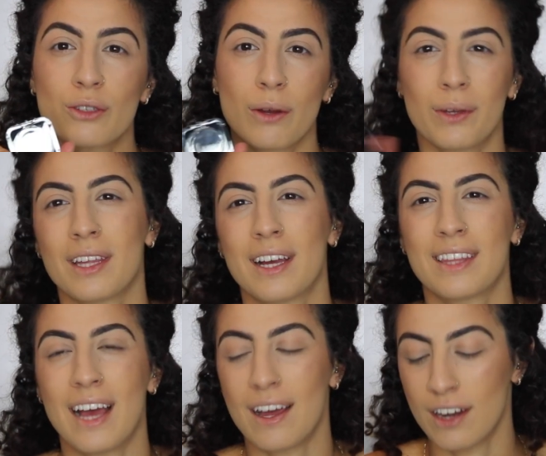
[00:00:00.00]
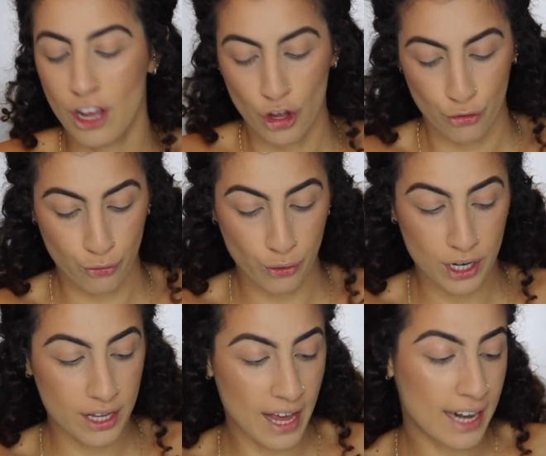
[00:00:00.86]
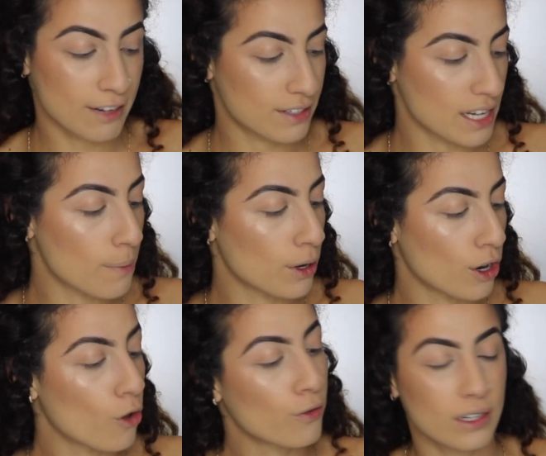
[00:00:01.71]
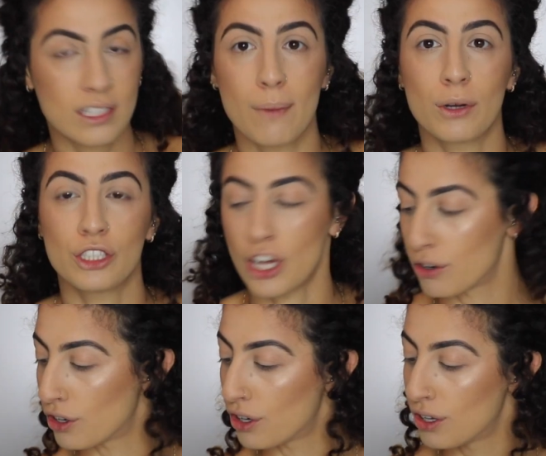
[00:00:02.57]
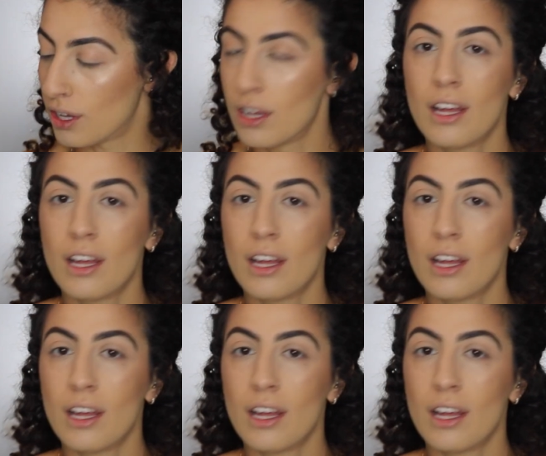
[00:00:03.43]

So I really like that for the end of summer or for summer in general.